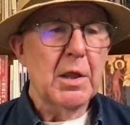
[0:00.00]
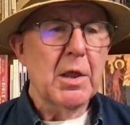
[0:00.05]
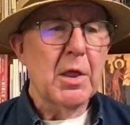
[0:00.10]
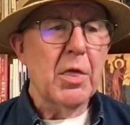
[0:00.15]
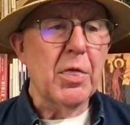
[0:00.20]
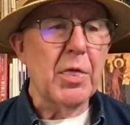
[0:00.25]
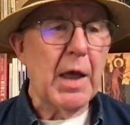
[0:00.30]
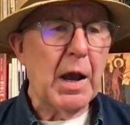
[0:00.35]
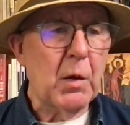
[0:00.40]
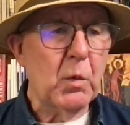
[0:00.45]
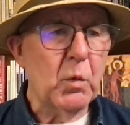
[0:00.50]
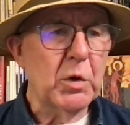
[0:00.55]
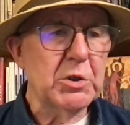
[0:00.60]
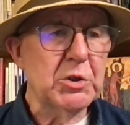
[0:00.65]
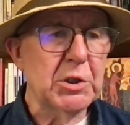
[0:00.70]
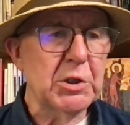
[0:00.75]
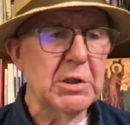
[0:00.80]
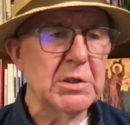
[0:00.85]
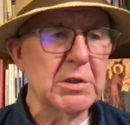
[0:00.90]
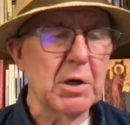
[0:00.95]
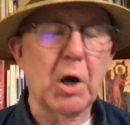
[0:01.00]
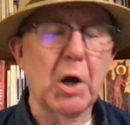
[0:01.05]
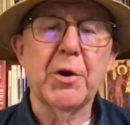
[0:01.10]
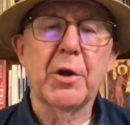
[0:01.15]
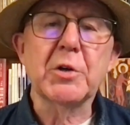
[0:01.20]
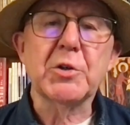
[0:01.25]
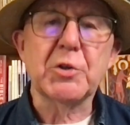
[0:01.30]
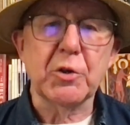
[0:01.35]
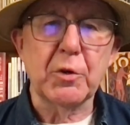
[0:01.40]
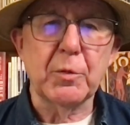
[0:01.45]
that which is
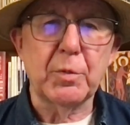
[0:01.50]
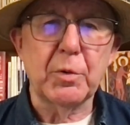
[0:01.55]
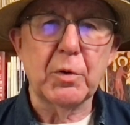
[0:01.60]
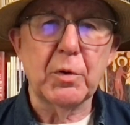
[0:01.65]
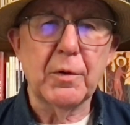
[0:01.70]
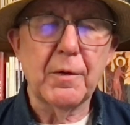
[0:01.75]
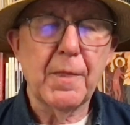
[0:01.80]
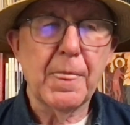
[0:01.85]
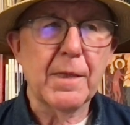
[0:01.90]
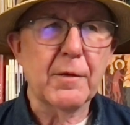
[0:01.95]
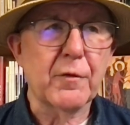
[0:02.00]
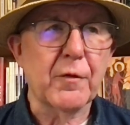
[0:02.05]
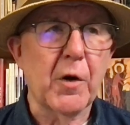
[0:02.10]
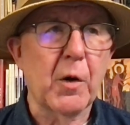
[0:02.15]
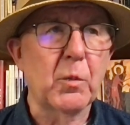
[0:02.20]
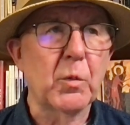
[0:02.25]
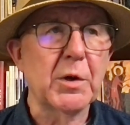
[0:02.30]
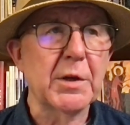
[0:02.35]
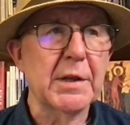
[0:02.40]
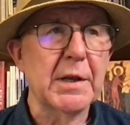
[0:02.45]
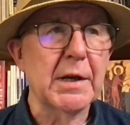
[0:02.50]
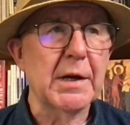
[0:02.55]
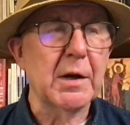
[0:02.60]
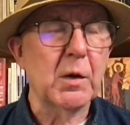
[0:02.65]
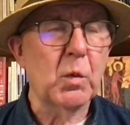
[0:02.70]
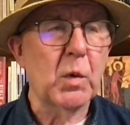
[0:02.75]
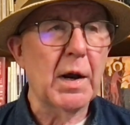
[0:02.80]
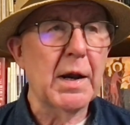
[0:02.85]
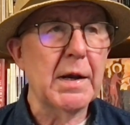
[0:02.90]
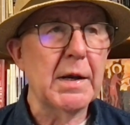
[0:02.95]
unutterable from within,
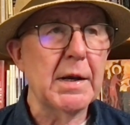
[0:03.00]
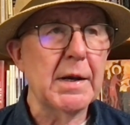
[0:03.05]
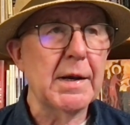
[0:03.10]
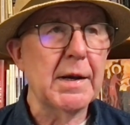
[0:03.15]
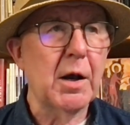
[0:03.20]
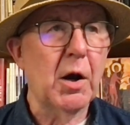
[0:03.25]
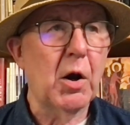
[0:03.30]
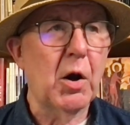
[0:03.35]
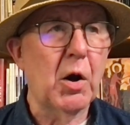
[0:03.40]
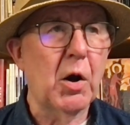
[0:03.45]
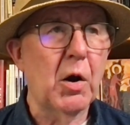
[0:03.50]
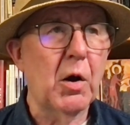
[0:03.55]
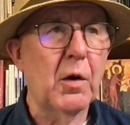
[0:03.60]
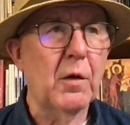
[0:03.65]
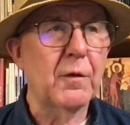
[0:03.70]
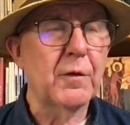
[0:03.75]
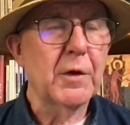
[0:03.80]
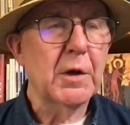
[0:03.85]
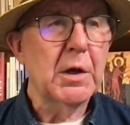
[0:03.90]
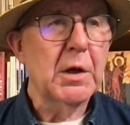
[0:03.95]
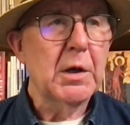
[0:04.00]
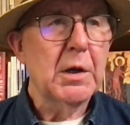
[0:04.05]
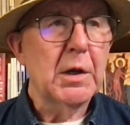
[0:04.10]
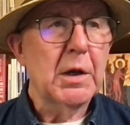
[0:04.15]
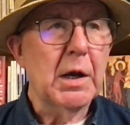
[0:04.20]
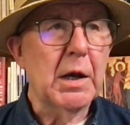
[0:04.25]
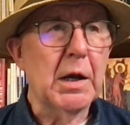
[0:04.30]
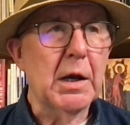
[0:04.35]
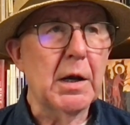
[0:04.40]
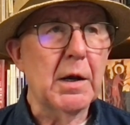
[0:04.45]
a way of
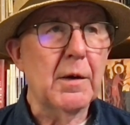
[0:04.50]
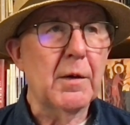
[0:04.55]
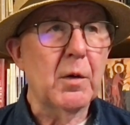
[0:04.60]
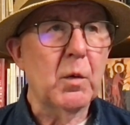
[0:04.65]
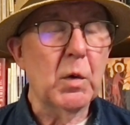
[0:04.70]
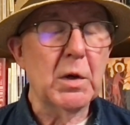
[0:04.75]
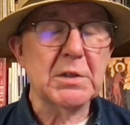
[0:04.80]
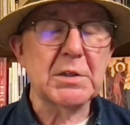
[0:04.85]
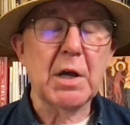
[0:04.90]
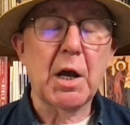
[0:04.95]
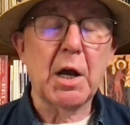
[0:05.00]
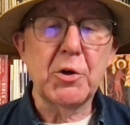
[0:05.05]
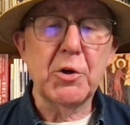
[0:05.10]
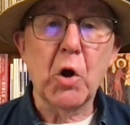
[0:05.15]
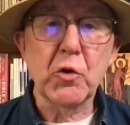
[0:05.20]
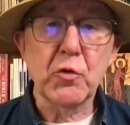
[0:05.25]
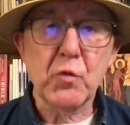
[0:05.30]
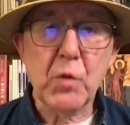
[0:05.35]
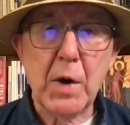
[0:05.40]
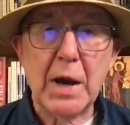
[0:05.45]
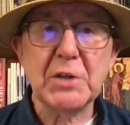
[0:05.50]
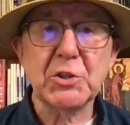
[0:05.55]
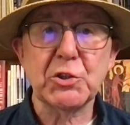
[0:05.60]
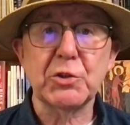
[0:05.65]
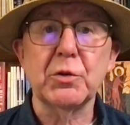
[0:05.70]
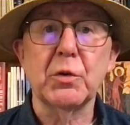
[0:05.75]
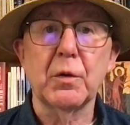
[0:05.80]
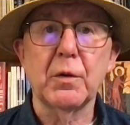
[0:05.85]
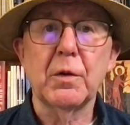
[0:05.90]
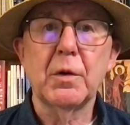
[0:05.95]
a
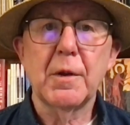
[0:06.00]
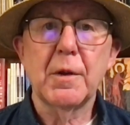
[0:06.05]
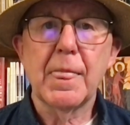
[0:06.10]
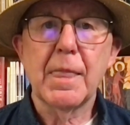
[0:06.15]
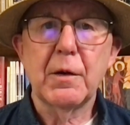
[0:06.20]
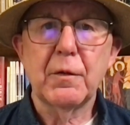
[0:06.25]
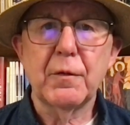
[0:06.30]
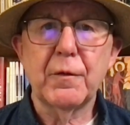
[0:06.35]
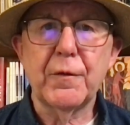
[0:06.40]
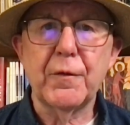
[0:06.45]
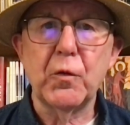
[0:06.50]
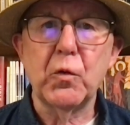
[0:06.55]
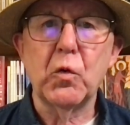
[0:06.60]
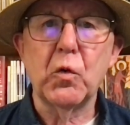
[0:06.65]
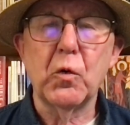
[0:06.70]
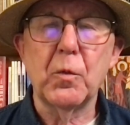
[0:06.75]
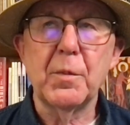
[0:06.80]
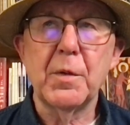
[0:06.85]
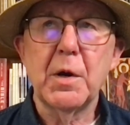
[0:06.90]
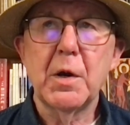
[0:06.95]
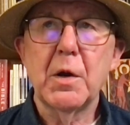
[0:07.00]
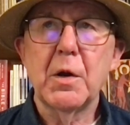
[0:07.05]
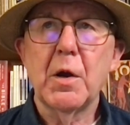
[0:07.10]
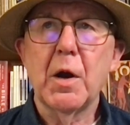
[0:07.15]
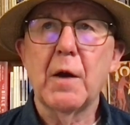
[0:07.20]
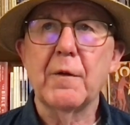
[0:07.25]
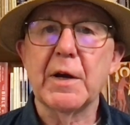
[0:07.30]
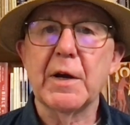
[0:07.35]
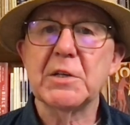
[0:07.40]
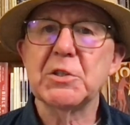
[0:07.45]
non-rational form
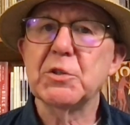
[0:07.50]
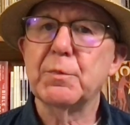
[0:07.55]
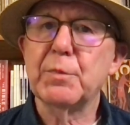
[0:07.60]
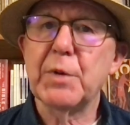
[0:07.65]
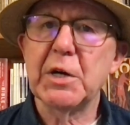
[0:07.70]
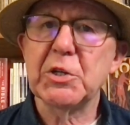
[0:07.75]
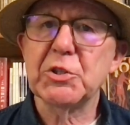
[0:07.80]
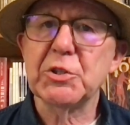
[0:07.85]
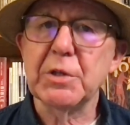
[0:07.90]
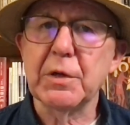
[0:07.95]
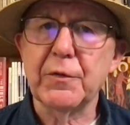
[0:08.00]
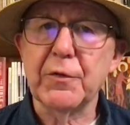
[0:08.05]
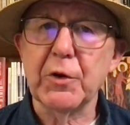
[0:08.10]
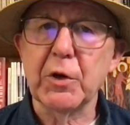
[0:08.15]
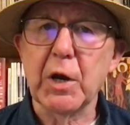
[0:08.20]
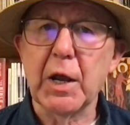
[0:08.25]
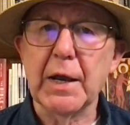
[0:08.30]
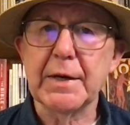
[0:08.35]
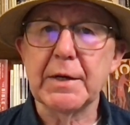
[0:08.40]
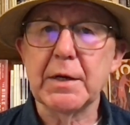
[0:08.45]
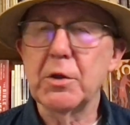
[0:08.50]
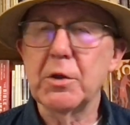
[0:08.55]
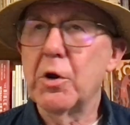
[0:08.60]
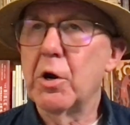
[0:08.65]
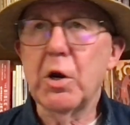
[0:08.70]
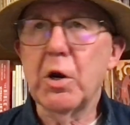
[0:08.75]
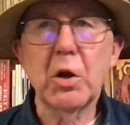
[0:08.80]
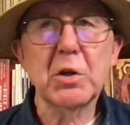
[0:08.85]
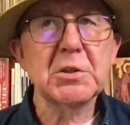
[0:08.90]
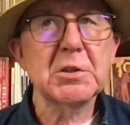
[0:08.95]
of expression, if you like. And there
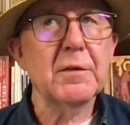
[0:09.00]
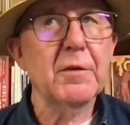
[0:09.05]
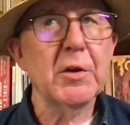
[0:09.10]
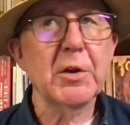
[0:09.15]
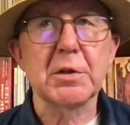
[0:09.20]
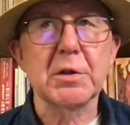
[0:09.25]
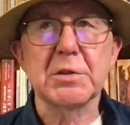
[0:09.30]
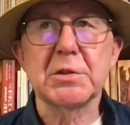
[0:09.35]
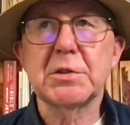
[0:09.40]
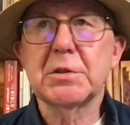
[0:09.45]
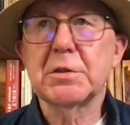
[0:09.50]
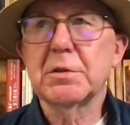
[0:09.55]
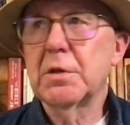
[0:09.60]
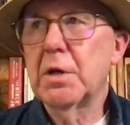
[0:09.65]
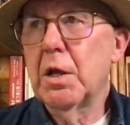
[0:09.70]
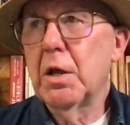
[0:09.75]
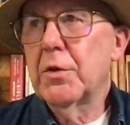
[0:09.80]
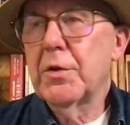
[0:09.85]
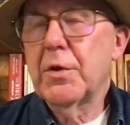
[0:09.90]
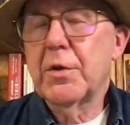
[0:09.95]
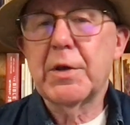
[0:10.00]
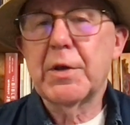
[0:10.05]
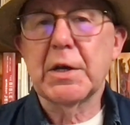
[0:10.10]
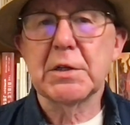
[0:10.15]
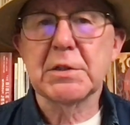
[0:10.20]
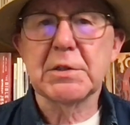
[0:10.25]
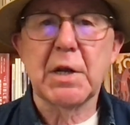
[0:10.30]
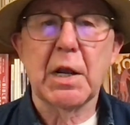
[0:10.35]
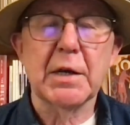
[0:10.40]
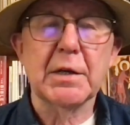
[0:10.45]
are lots of other
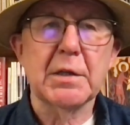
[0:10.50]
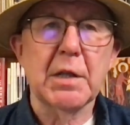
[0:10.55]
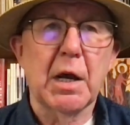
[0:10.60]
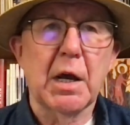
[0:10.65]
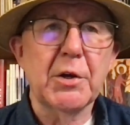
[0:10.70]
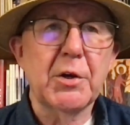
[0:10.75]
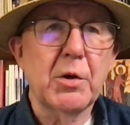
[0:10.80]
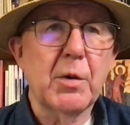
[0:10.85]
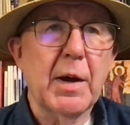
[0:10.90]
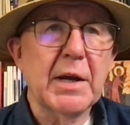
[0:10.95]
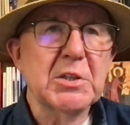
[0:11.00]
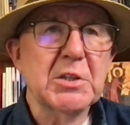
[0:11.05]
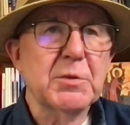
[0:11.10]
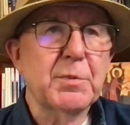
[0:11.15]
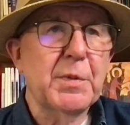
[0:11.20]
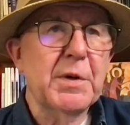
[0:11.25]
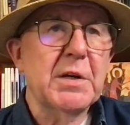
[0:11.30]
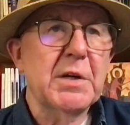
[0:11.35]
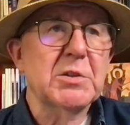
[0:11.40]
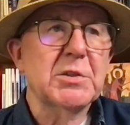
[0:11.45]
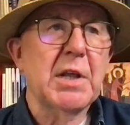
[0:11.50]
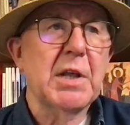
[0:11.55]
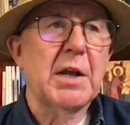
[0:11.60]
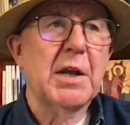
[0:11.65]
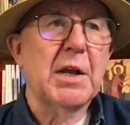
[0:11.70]
things like that. I experienced that